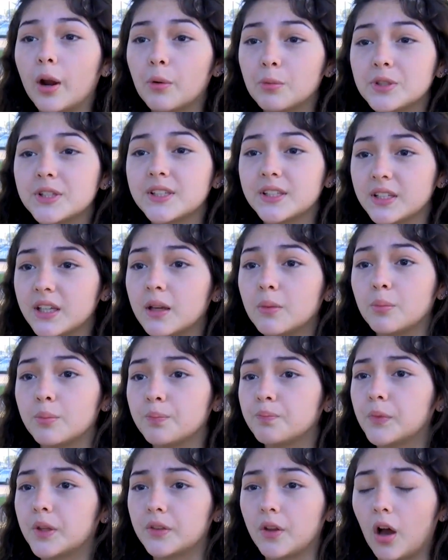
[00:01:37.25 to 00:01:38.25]
I was seeing him
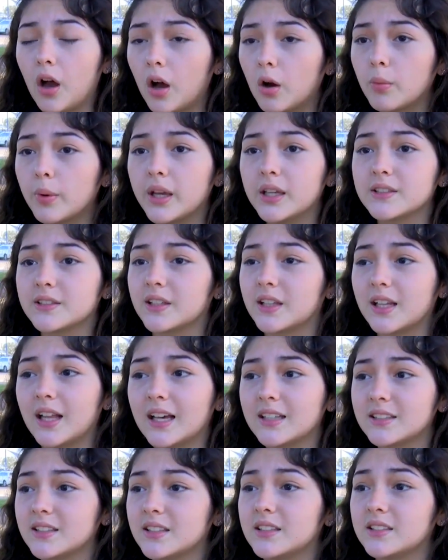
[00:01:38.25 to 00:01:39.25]
in the hallways, in the
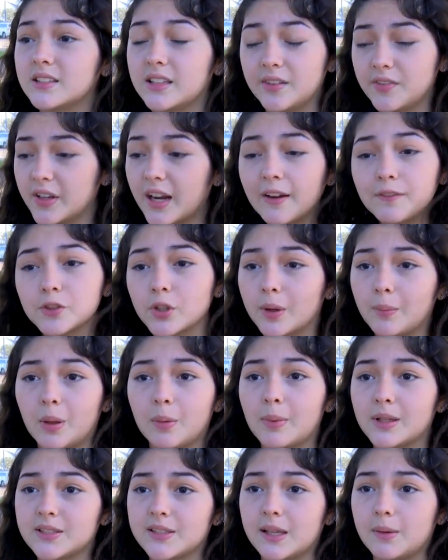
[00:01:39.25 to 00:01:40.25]
classes. Even after I
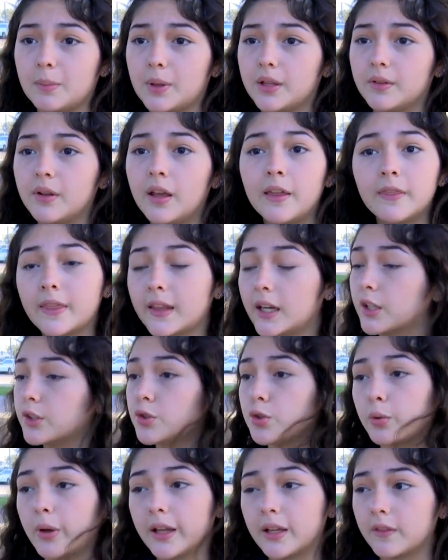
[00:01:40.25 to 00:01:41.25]
made my statement, they didn't
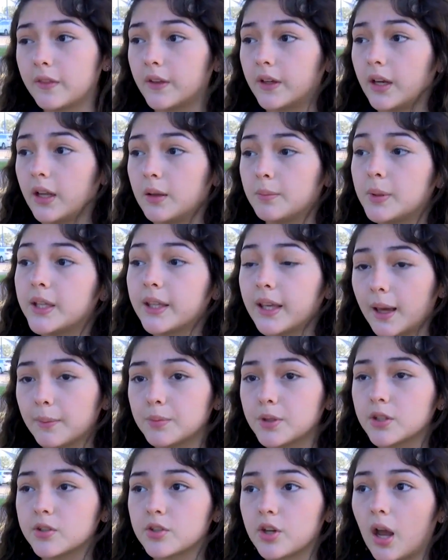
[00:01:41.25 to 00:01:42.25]
do anything to him. He
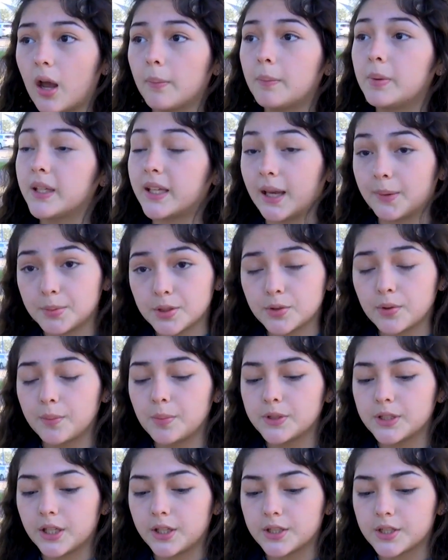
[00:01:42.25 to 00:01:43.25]
kept his job, he kept his
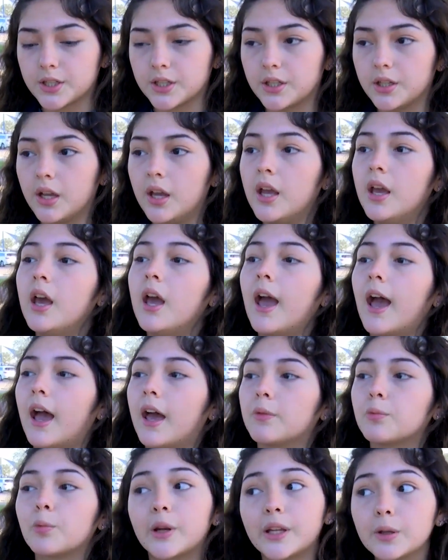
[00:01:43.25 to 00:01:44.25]
reputation,
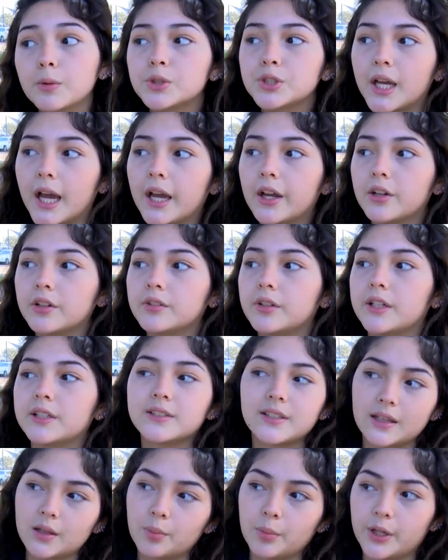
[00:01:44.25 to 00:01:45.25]
and when he retired, they
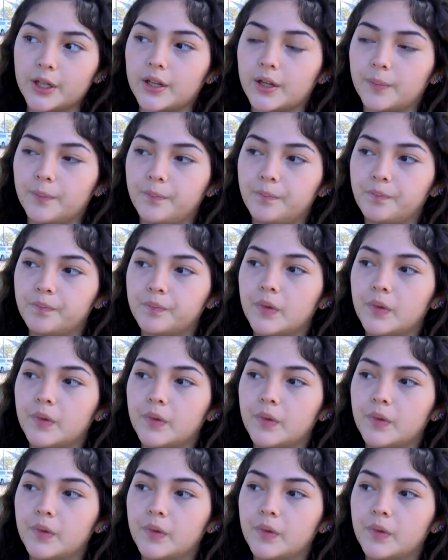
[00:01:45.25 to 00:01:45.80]
celebrated him.